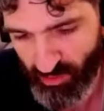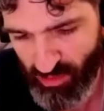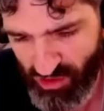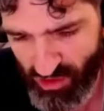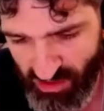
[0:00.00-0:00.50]
I'm
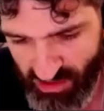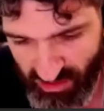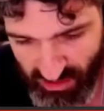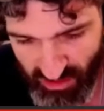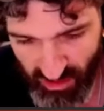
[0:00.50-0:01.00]
not sure this
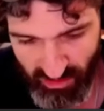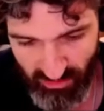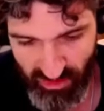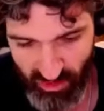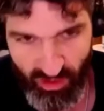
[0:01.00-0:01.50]
is an entirely
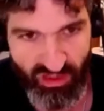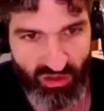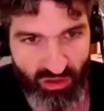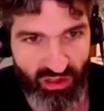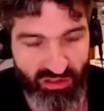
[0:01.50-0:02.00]
fair question
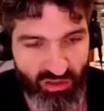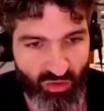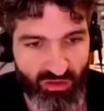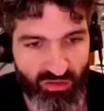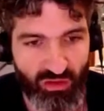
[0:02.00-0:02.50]
to ask you,
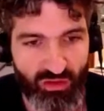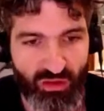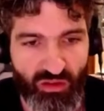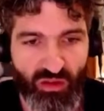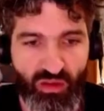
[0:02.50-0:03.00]
but if you
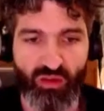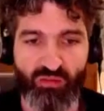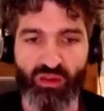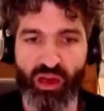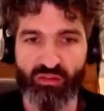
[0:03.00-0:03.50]

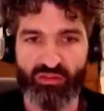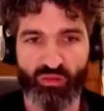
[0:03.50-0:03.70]
have